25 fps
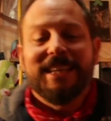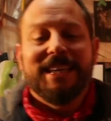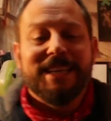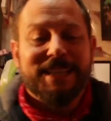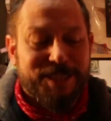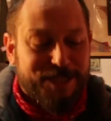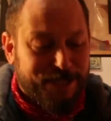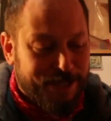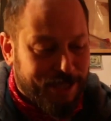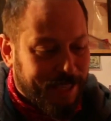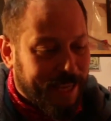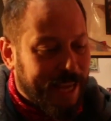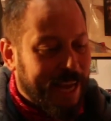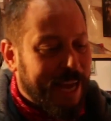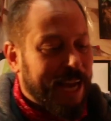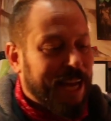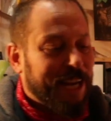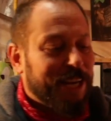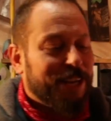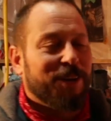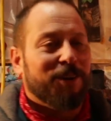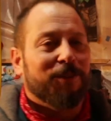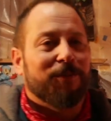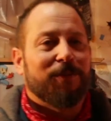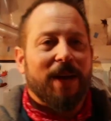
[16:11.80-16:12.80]
this
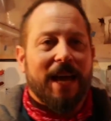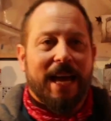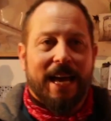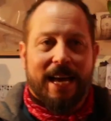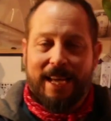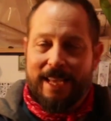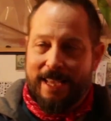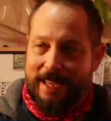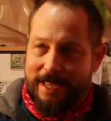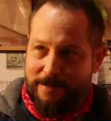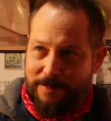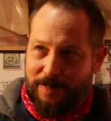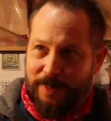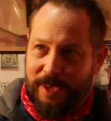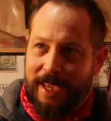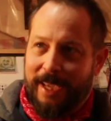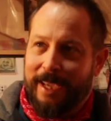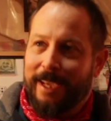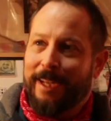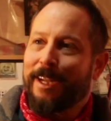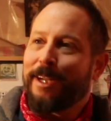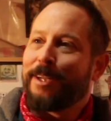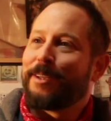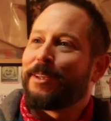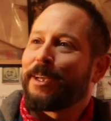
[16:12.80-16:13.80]
kind of, at
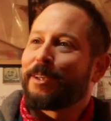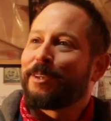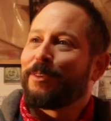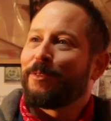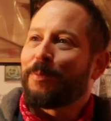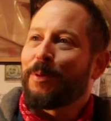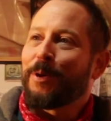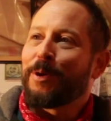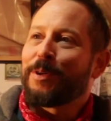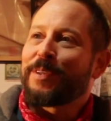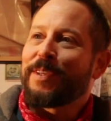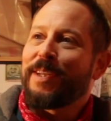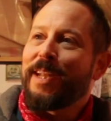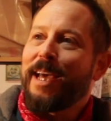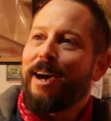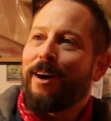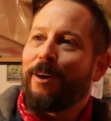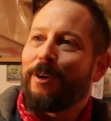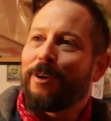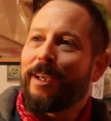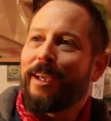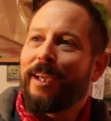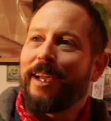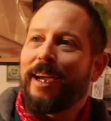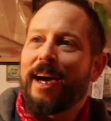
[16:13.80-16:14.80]
being an addictive
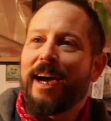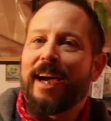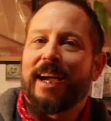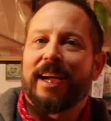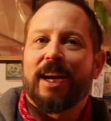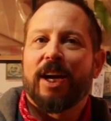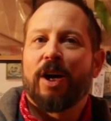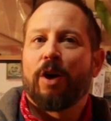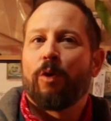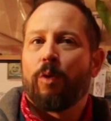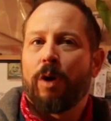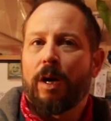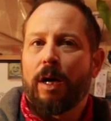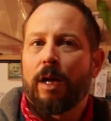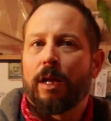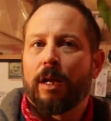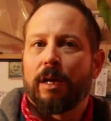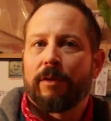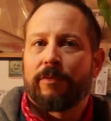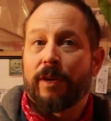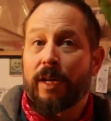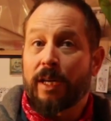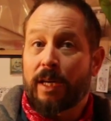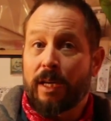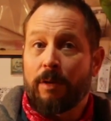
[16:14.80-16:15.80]
personality, I go, well,
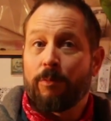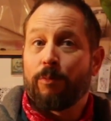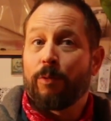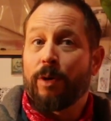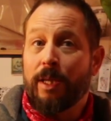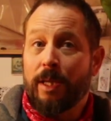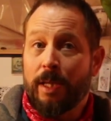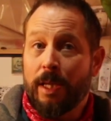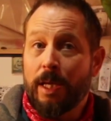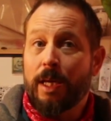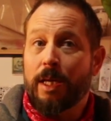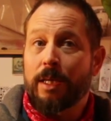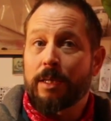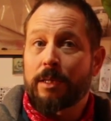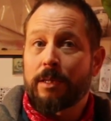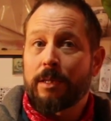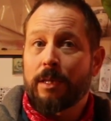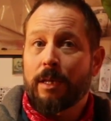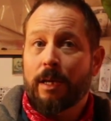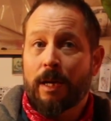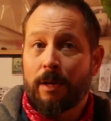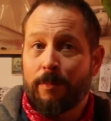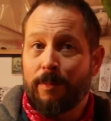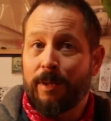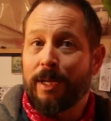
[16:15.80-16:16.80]
if I can win this,
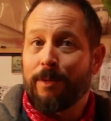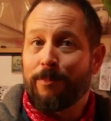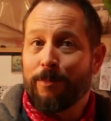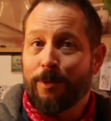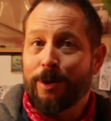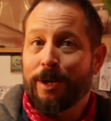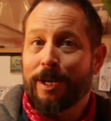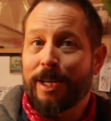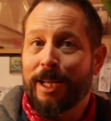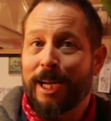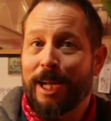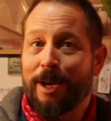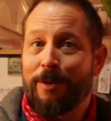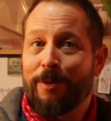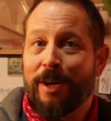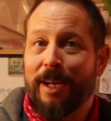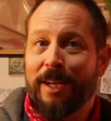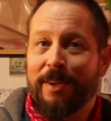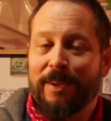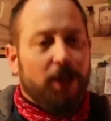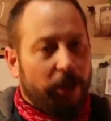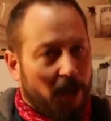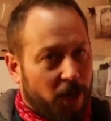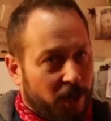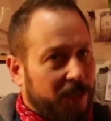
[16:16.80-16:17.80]
how many more can I
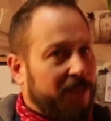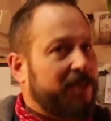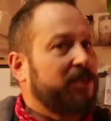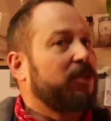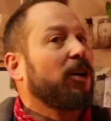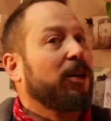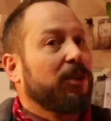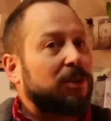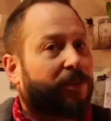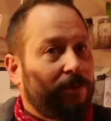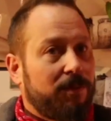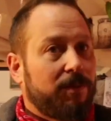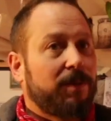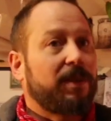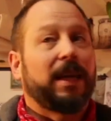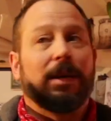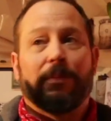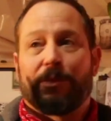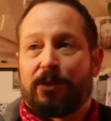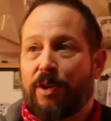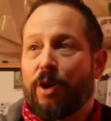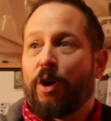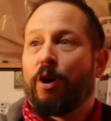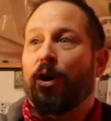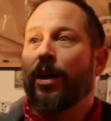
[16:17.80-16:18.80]
win? You know, and it starts,
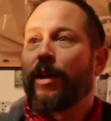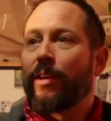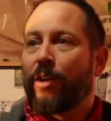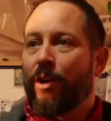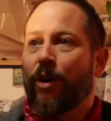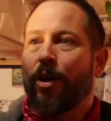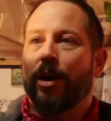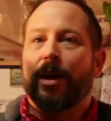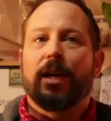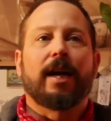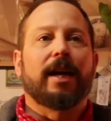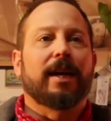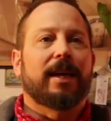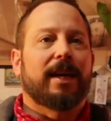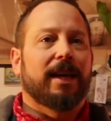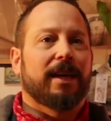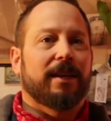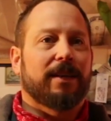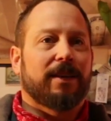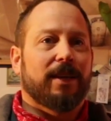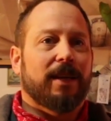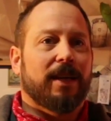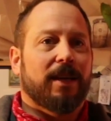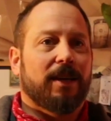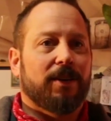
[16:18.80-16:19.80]
keeps going. I
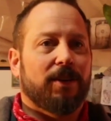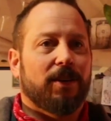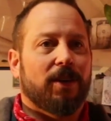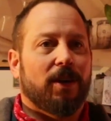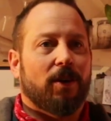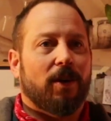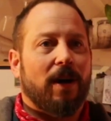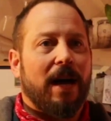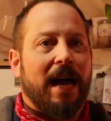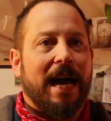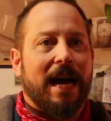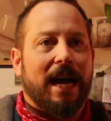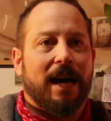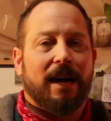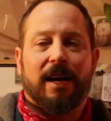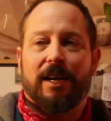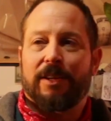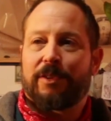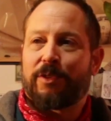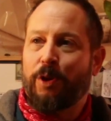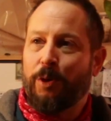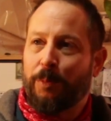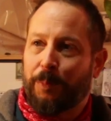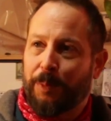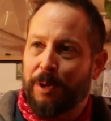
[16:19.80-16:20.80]
get, you know,
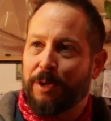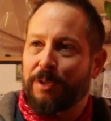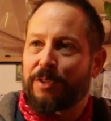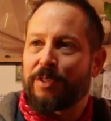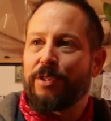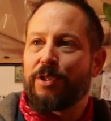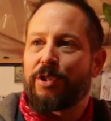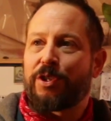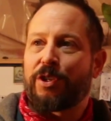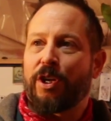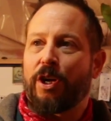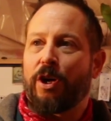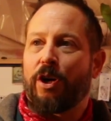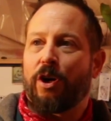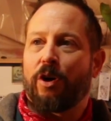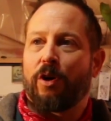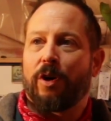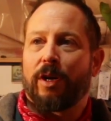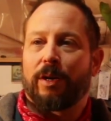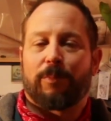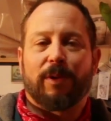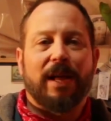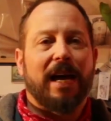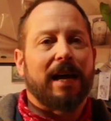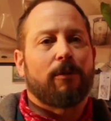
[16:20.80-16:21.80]
a two-person
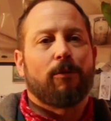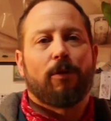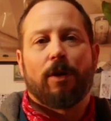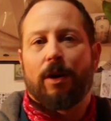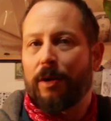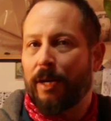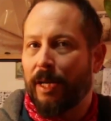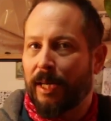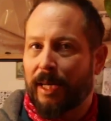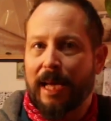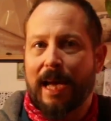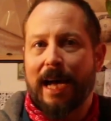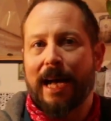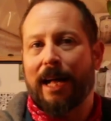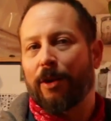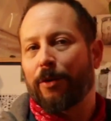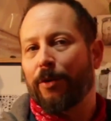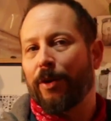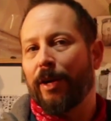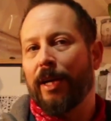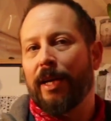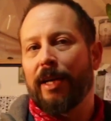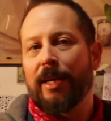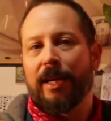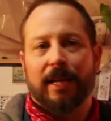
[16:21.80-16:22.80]
show at Black Walnut
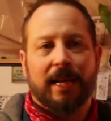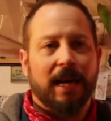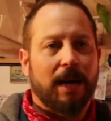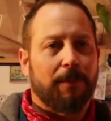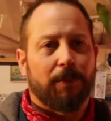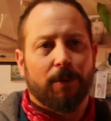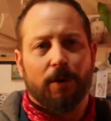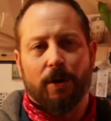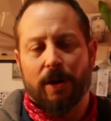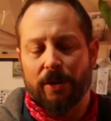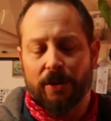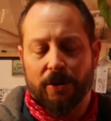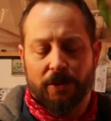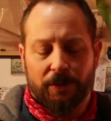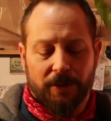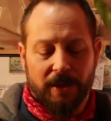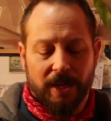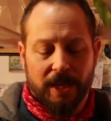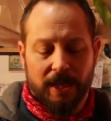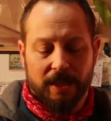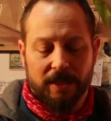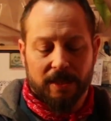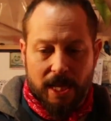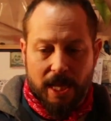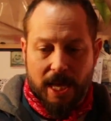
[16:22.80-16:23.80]
Gallery and a couple other
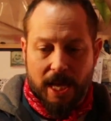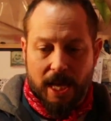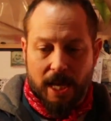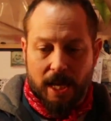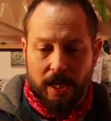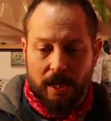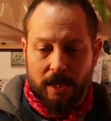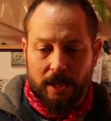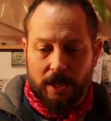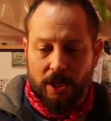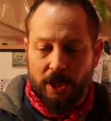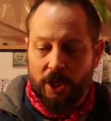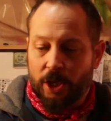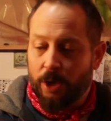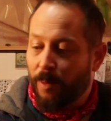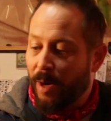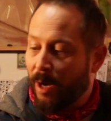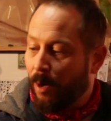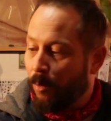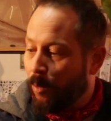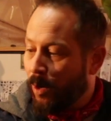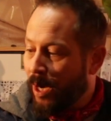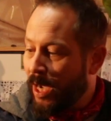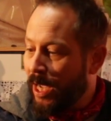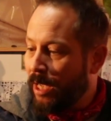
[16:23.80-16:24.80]
things. And, you know, my
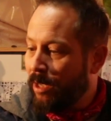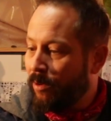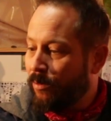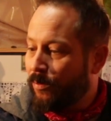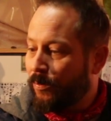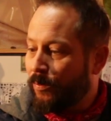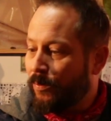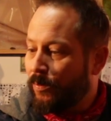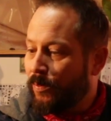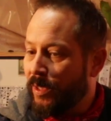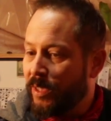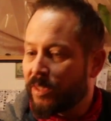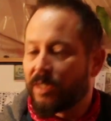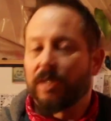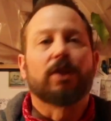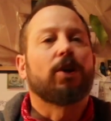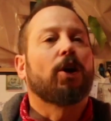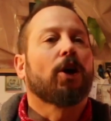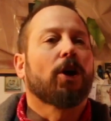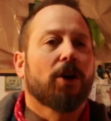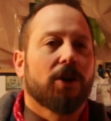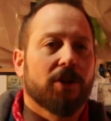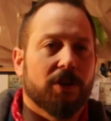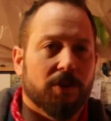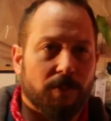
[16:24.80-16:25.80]
wife is
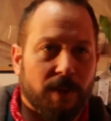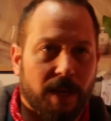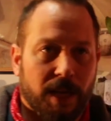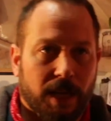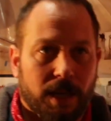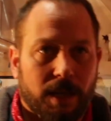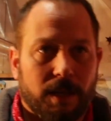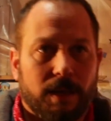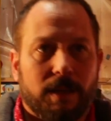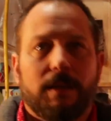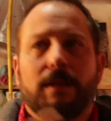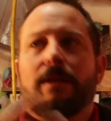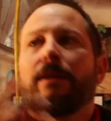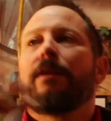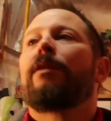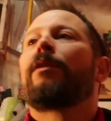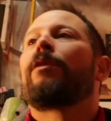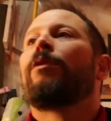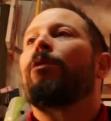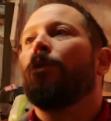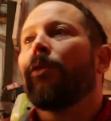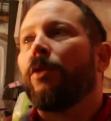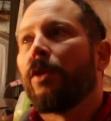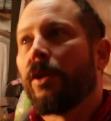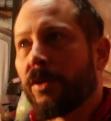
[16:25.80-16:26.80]
encouraging me
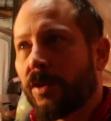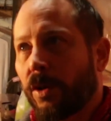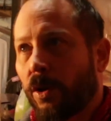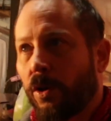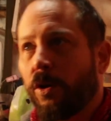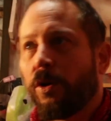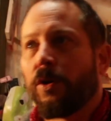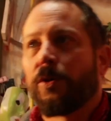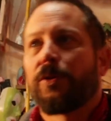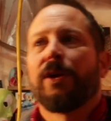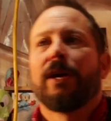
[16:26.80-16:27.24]
through this whole